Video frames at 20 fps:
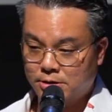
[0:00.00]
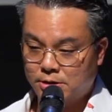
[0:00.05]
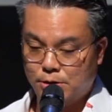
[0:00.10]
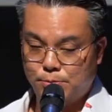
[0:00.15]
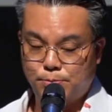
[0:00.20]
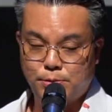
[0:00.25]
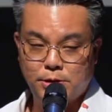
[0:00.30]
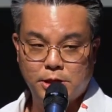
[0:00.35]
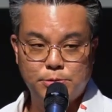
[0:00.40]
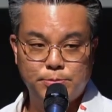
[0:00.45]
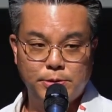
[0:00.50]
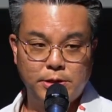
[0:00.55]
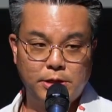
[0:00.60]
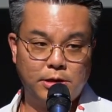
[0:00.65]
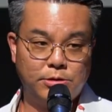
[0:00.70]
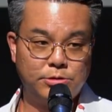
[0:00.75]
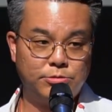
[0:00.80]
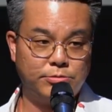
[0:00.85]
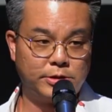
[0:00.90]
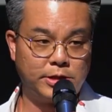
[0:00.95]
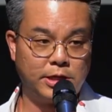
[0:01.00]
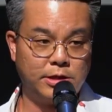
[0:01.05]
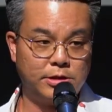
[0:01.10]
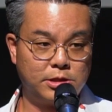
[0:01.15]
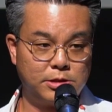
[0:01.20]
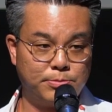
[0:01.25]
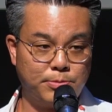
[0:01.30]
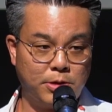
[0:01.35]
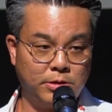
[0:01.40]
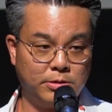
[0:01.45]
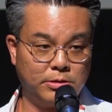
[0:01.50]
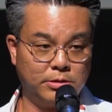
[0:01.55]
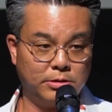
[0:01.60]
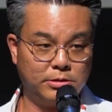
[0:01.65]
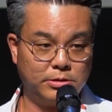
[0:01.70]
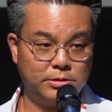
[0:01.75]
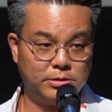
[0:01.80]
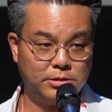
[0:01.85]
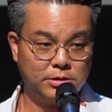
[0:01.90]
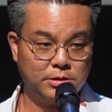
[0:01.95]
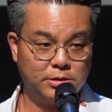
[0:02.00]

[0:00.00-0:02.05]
And plus my house was getting smaller